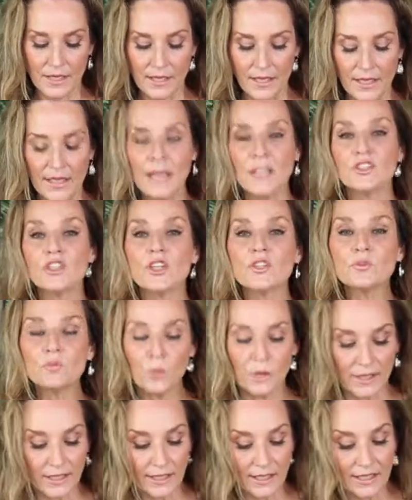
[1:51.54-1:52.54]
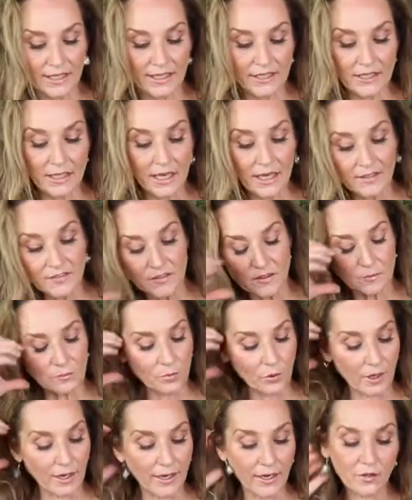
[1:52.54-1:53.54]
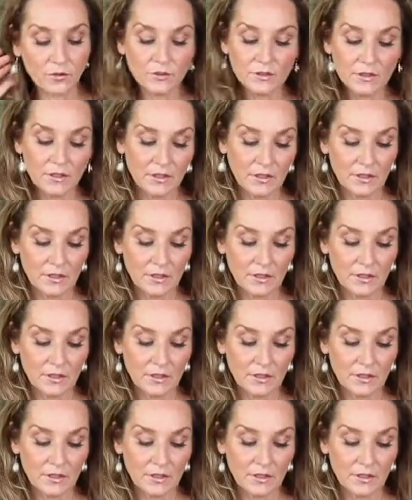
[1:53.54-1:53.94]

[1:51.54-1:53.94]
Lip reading: And I just want to get it nice and brown.